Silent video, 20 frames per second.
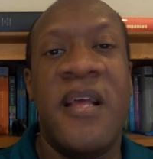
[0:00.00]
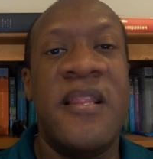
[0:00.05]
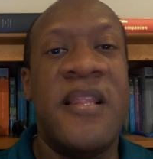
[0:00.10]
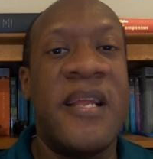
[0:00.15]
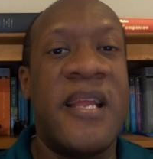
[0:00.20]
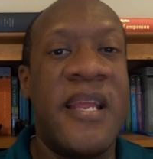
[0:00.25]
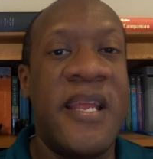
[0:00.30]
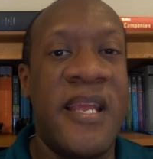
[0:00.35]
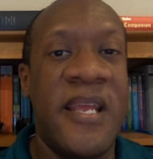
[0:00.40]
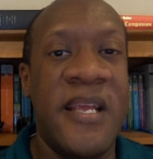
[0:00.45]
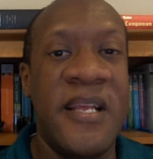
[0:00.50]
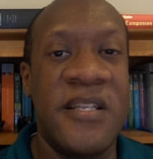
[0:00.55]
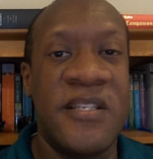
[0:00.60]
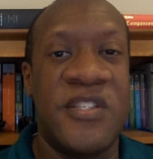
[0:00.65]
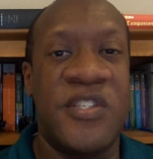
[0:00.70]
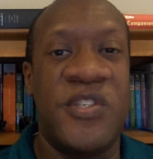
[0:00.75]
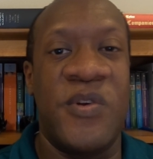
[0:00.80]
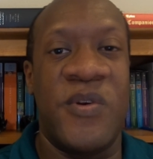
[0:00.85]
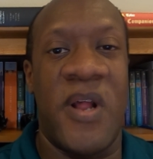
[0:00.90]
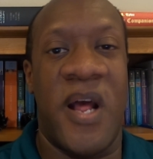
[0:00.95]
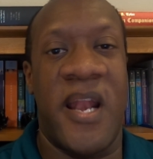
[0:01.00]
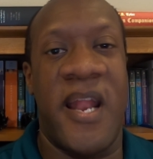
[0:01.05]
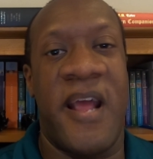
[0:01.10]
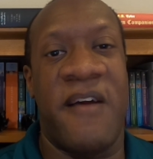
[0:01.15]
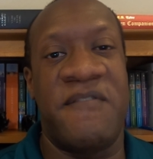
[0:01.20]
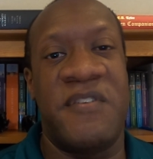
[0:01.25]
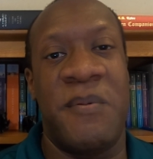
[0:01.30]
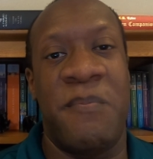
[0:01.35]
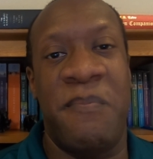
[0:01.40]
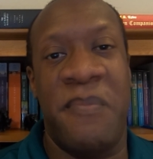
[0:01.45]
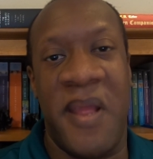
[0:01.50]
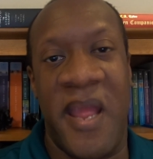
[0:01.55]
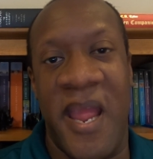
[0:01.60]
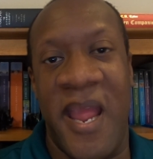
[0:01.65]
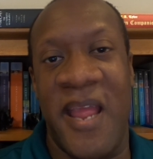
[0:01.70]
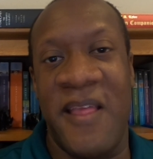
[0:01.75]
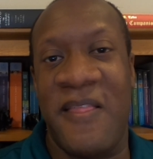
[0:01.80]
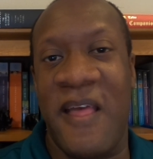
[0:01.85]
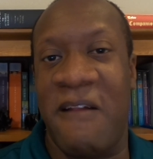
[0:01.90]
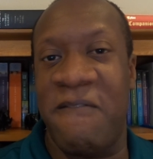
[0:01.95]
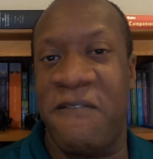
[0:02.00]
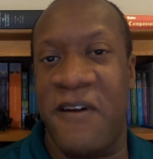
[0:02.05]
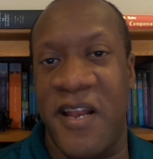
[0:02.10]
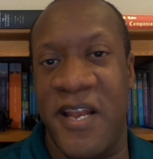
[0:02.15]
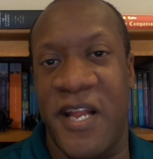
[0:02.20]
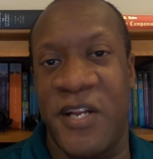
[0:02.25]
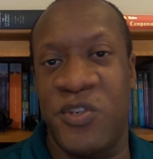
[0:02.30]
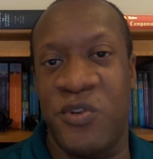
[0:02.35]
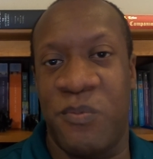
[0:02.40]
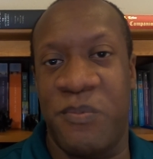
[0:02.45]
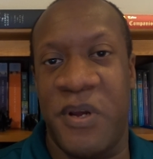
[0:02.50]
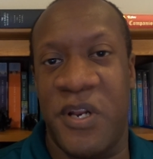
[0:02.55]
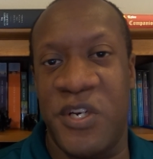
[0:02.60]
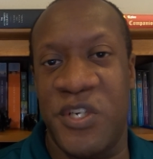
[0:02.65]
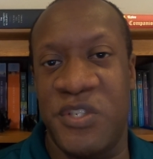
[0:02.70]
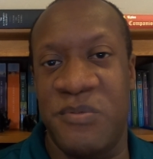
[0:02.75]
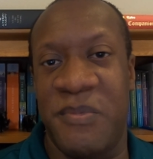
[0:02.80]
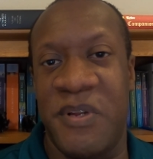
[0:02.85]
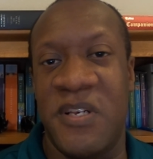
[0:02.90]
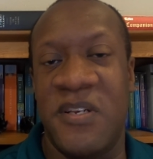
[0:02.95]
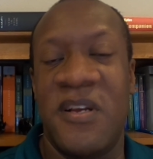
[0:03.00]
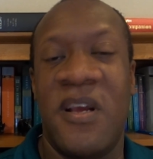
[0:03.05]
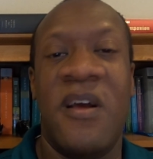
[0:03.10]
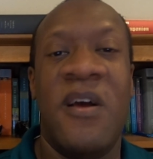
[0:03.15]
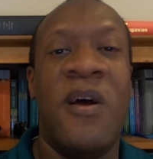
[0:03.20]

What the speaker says: the kids do not have to pay that financial punishment.